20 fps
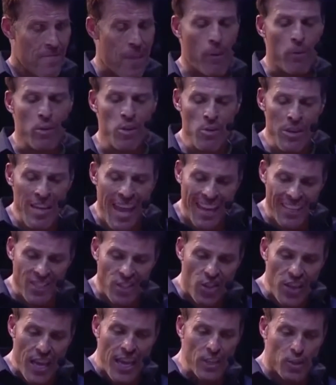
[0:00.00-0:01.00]
And when you
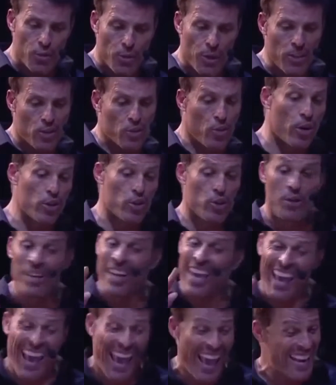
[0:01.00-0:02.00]
engage these resources, you can
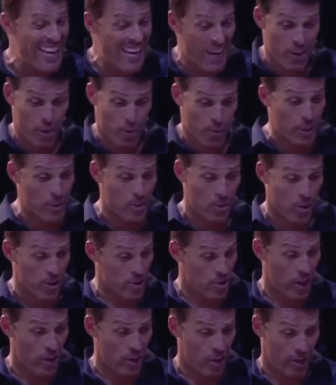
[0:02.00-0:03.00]
get any other
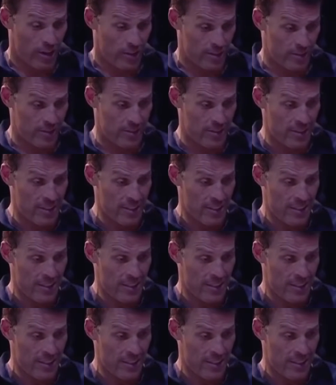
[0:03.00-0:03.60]
resource on earth.